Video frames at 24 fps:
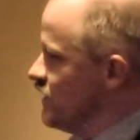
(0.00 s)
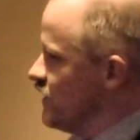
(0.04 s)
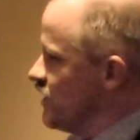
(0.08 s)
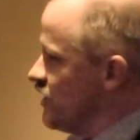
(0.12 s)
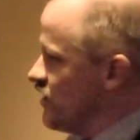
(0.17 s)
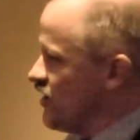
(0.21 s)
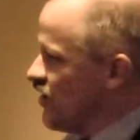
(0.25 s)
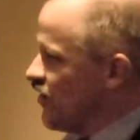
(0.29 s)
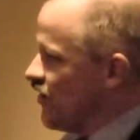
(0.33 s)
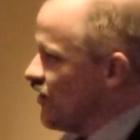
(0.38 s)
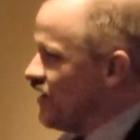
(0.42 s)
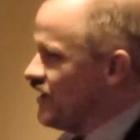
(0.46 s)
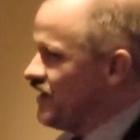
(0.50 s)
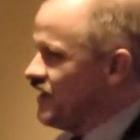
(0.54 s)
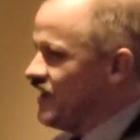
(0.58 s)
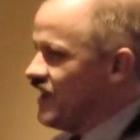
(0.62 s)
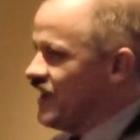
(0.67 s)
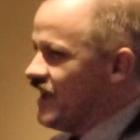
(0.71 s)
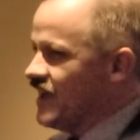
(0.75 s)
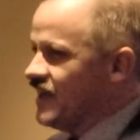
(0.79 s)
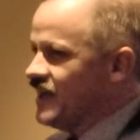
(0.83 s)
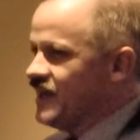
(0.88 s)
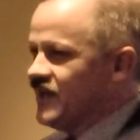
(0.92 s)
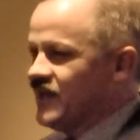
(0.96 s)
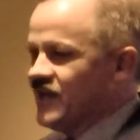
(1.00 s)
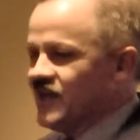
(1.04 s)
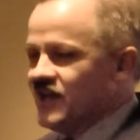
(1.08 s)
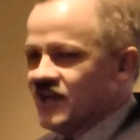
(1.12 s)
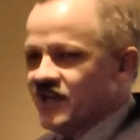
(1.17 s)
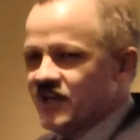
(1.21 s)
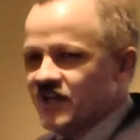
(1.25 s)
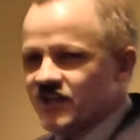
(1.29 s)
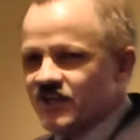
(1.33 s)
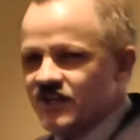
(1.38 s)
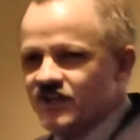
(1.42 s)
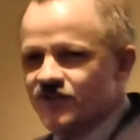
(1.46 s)
you know, and, and
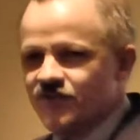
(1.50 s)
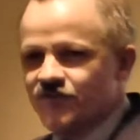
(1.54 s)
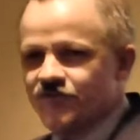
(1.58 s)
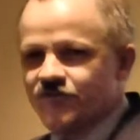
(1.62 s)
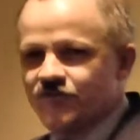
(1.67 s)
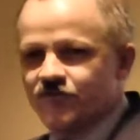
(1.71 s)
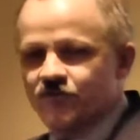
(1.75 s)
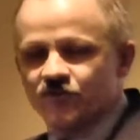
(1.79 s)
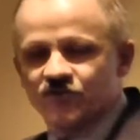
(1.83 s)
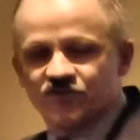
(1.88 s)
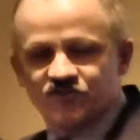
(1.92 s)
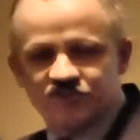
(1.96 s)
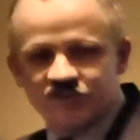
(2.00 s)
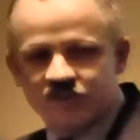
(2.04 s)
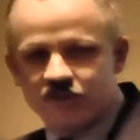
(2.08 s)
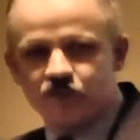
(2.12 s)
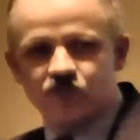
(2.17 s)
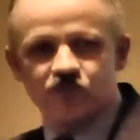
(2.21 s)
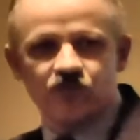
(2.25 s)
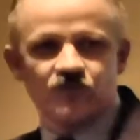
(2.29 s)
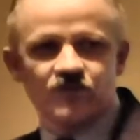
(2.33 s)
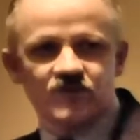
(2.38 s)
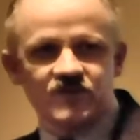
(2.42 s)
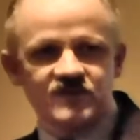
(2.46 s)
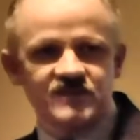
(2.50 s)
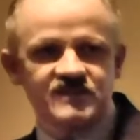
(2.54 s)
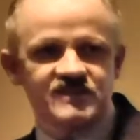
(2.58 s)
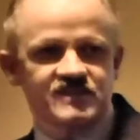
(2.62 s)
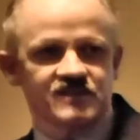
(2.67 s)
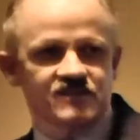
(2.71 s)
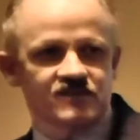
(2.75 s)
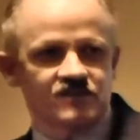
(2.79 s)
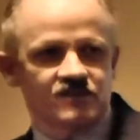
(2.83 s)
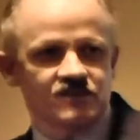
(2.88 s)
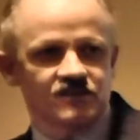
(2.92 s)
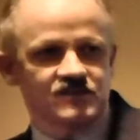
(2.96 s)
if for some
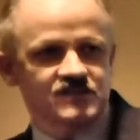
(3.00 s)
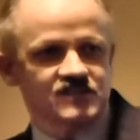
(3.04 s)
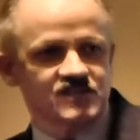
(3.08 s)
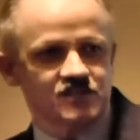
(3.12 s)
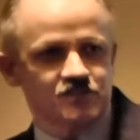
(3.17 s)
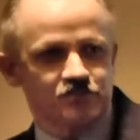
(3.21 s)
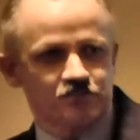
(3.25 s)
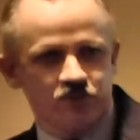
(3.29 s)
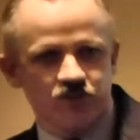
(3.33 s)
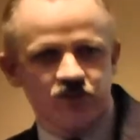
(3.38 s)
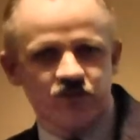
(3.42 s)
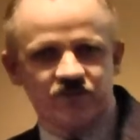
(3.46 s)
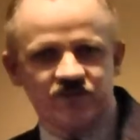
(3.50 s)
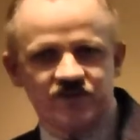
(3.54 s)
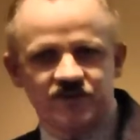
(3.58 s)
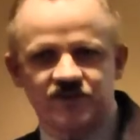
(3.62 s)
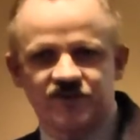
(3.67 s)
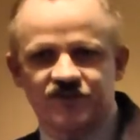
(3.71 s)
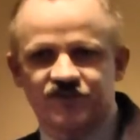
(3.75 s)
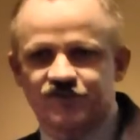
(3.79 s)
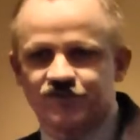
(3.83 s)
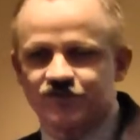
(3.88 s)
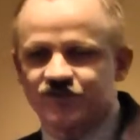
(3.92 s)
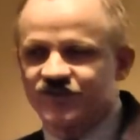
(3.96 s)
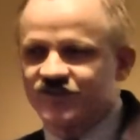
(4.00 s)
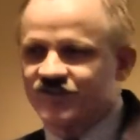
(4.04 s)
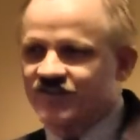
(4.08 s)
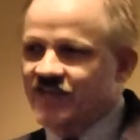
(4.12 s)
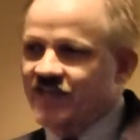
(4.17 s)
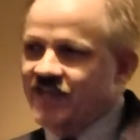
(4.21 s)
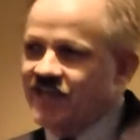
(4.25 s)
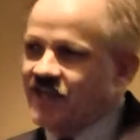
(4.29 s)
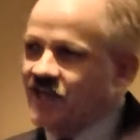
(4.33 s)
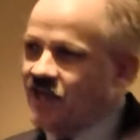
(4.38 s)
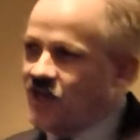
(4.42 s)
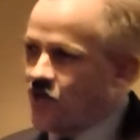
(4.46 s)
reason superb industries
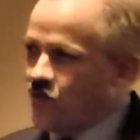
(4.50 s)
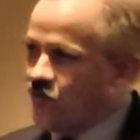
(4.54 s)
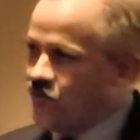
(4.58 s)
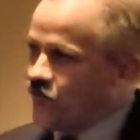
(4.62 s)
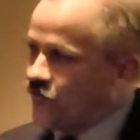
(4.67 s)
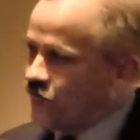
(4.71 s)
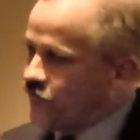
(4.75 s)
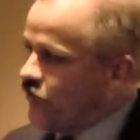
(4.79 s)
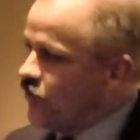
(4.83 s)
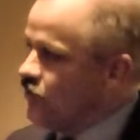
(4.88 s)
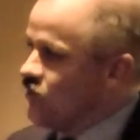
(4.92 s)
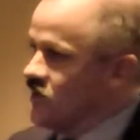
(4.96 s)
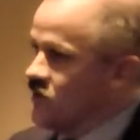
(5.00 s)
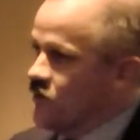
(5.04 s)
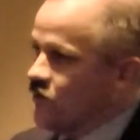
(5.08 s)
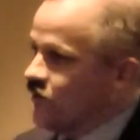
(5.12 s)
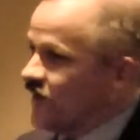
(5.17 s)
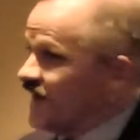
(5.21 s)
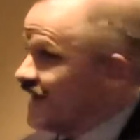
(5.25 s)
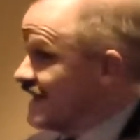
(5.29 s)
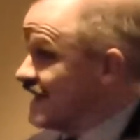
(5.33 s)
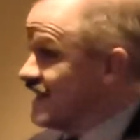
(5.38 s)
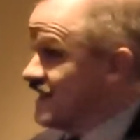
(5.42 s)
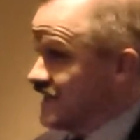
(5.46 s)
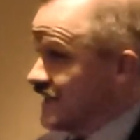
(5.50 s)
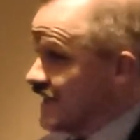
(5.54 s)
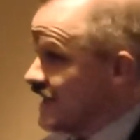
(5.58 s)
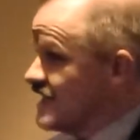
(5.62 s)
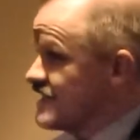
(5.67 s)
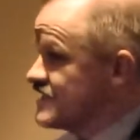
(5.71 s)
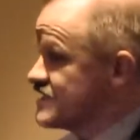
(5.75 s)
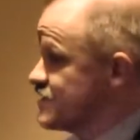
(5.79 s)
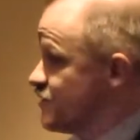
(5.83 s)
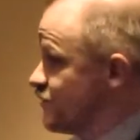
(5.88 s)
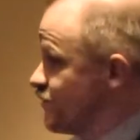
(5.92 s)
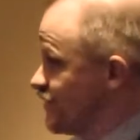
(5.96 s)
cannot fully
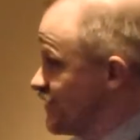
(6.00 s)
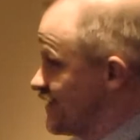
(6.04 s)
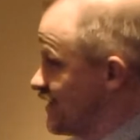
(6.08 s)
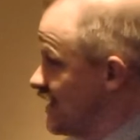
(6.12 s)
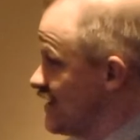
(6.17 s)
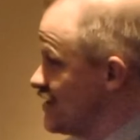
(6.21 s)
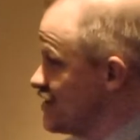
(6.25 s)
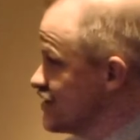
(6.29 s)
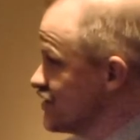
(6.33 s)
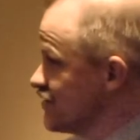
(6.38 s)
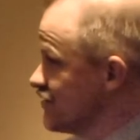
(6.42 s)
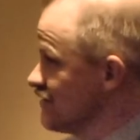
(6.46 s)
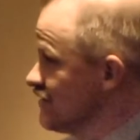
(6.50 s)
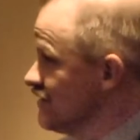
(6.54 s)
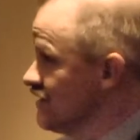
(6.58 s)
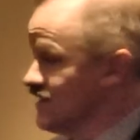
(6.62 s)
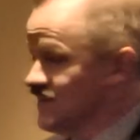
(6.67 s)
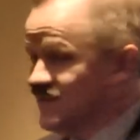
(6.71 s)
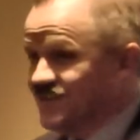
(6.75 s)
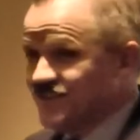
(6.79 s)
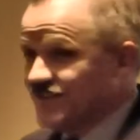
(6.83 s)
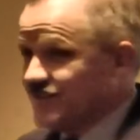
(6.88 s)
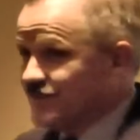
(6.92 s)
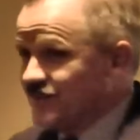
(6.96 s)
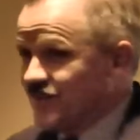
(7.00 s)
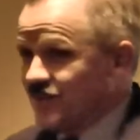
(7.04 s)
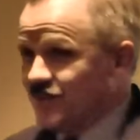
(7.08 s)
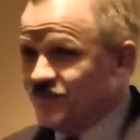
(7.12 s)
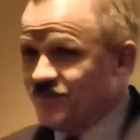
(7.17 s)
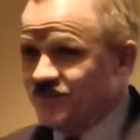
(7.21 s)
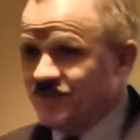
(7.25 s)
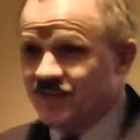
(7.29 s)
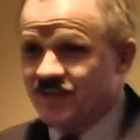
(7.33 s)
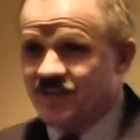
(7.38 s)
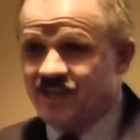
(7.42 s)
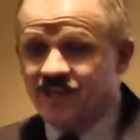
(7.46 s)
recognize your potential, and
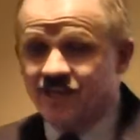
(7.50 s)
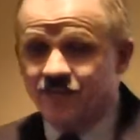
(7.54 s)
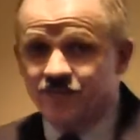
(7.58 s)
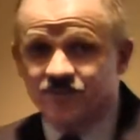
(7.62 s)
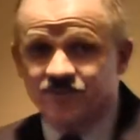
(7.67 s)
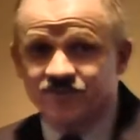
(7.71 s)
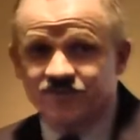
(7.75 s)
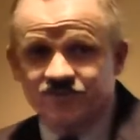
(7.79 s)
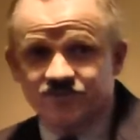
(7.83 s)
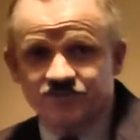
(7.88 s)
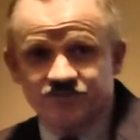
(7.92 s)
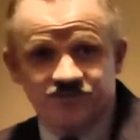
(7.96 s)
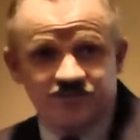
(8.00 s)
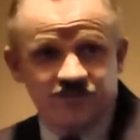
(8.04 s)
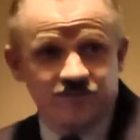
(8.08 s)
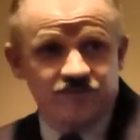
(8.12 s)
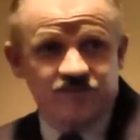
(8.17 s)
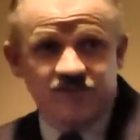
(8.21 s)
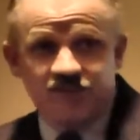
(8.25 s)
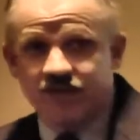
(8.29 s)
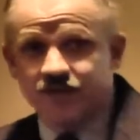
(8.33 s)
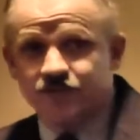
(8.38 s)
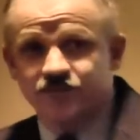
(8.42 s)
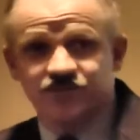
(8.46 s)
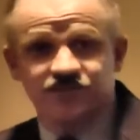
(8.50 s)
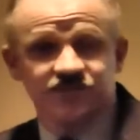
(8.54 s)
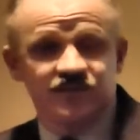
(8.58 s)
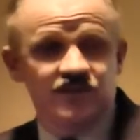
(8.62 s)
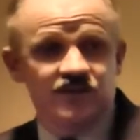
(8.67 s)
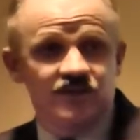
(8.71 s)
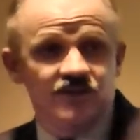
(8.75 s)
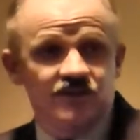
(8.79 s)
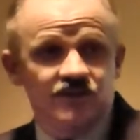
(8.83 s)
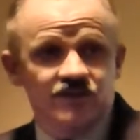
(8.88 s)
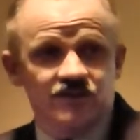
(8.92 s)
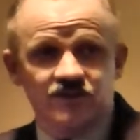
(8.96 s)
sometimes that happens, you know, sometimes,
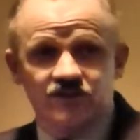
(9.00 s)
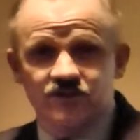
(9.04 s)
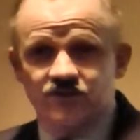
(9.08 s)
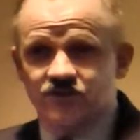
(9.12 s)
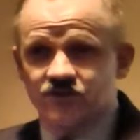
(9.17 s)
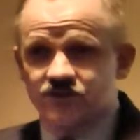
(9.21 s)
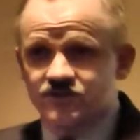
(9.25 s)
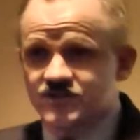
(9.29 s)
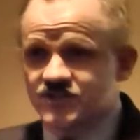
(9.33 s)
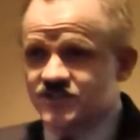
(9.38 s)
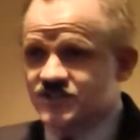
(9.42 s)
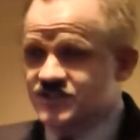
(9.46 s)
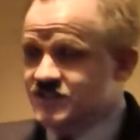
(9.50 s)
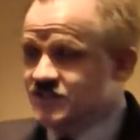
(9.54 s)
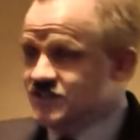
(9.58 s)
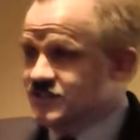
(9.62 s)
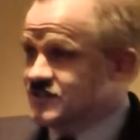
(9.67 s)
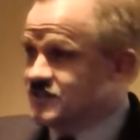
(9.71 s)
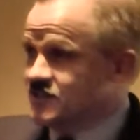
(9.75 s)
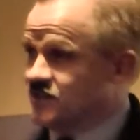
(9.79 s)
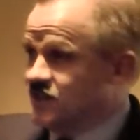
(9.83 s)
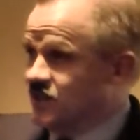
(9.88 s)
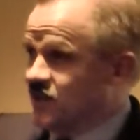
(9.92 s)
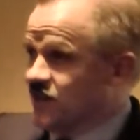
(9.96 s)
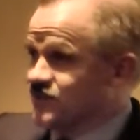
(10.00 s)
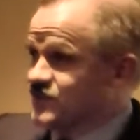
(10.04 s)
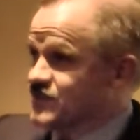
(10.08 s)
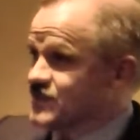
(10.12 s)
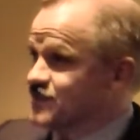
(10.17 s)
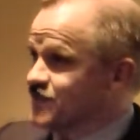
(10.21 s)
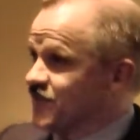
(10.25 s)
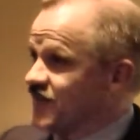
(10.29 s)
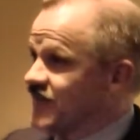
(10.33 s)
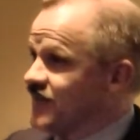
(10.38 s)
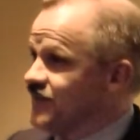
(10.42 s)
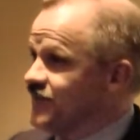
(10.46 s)
you know, there just isn't enough
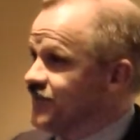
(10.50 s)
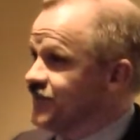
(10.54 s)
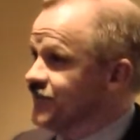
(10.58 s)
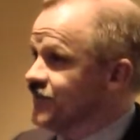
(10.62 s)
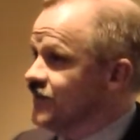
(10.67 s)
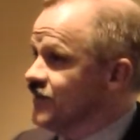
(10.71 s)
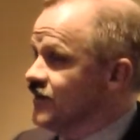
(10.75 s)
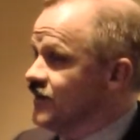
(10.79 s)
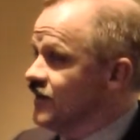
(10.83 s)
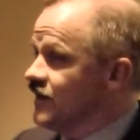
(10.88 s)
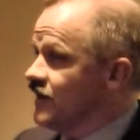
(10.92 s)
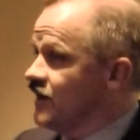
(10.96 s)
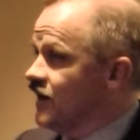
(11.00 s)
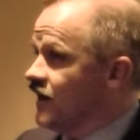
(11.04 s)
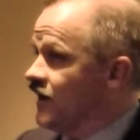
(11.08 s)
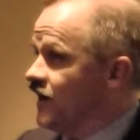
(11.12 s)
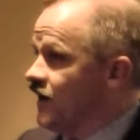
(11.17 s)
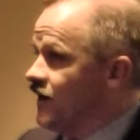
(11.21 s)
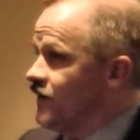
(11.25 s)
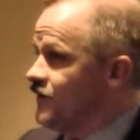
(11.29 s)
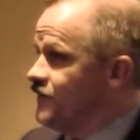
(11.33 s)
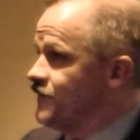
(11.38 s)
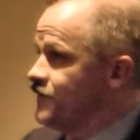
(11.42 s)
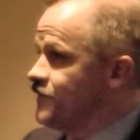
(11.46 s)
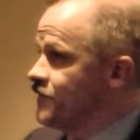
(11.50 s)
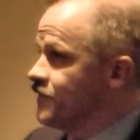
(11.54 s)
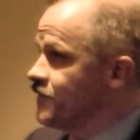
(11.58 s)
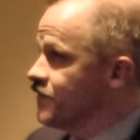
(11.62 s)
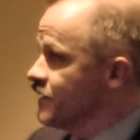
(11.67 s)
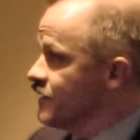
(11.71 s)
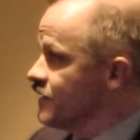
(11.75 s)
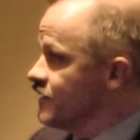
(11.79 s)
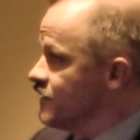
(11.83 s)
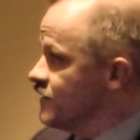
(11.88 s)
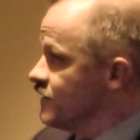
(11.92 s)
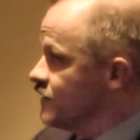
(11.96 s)
space, um,
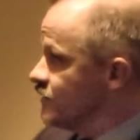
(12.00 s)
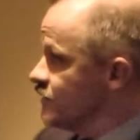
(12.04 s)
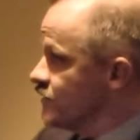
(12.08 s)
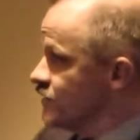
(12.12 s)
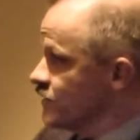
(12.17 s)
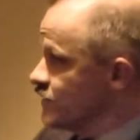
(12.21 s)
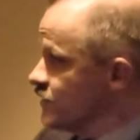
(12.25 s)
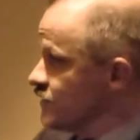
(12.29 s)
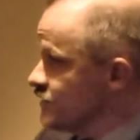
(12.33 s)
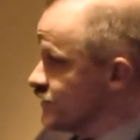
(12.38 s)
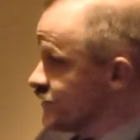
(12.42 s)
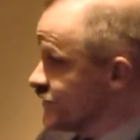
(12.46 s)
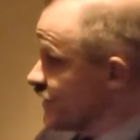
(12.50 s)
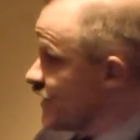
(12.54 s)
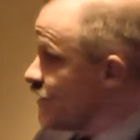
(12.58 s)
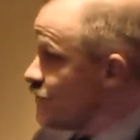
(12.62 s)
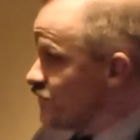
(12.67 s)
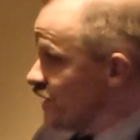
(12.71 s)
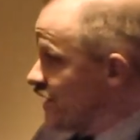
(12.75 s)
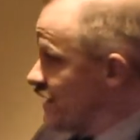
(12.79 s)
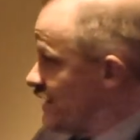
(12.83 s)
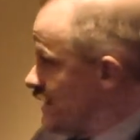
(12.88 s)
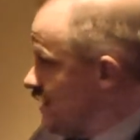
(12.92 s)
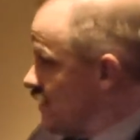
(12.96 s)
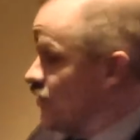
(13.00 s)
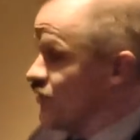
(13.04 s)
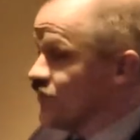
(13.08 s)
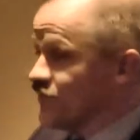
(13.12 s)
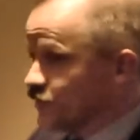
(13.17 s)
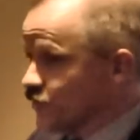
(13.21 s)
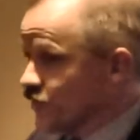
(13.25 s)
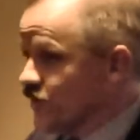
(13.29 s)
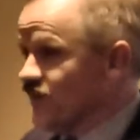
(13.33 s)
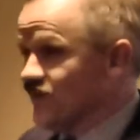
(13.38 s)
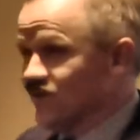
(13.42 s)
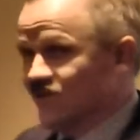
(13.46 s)
somebody
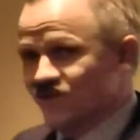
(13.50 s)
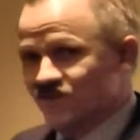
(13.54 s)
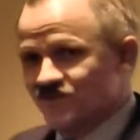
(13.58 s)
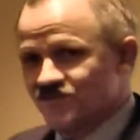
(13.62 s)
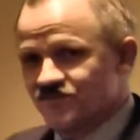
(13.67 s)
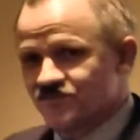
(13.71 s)
else will.